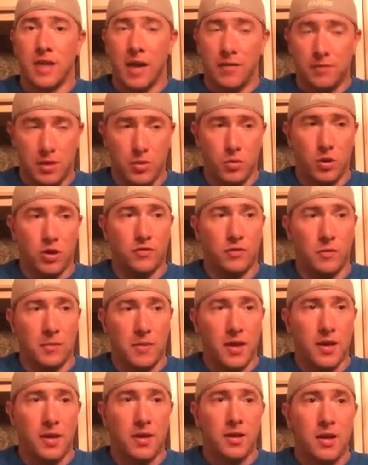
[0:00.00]
Definitely works for
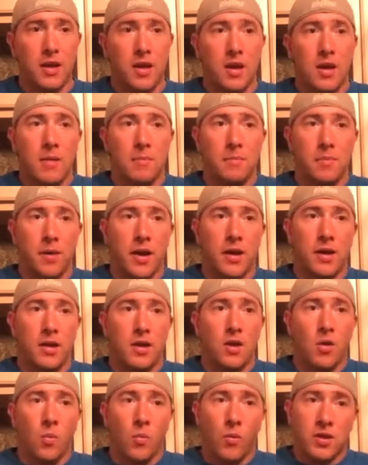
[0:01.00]
me. But
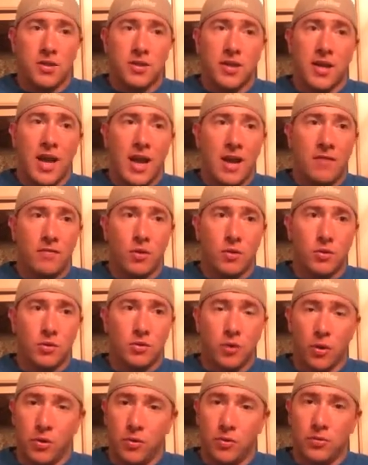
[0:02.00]
once I have
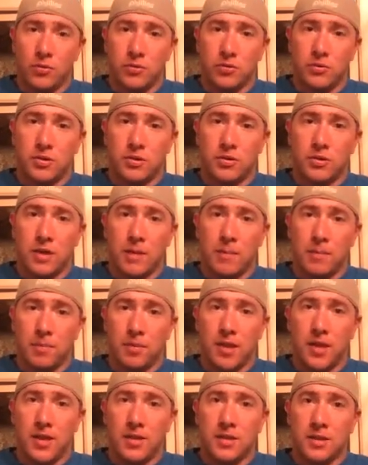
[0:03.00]
those totals in
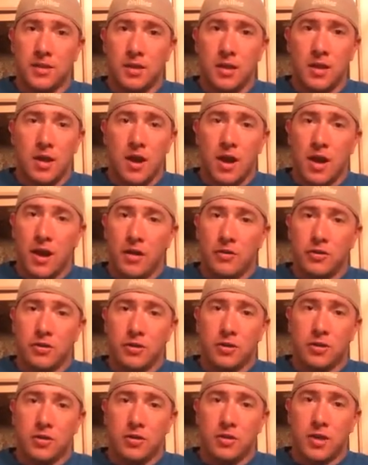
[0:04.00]
place, I'll
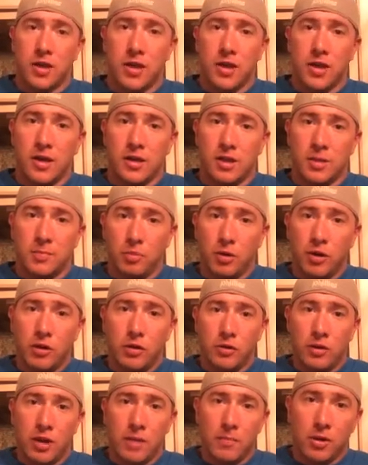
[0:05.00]
just
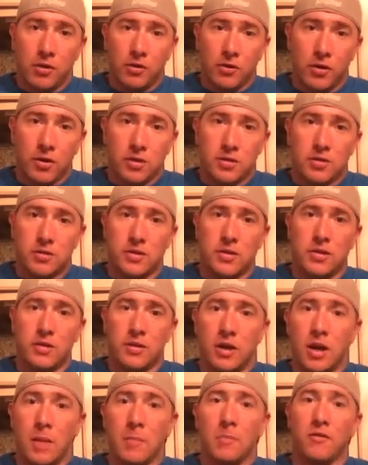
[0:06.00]
sprinkle them across
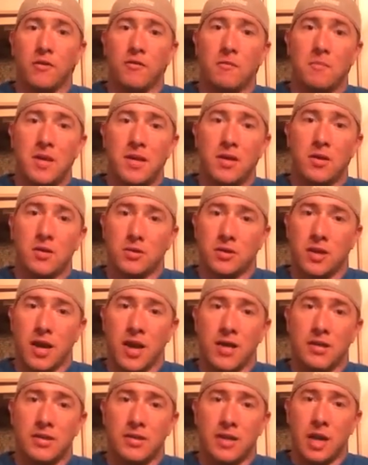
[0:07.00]
the number of meals
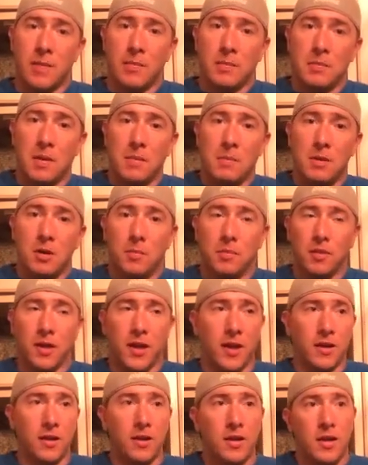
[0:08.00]
I set up in my meal
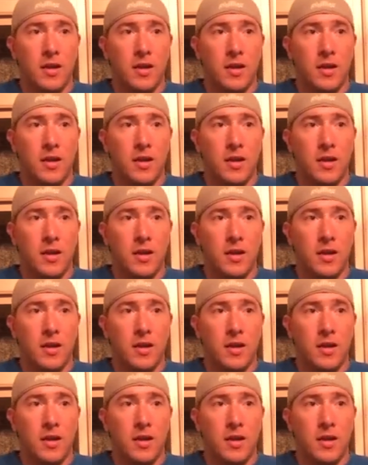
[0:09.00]
plan.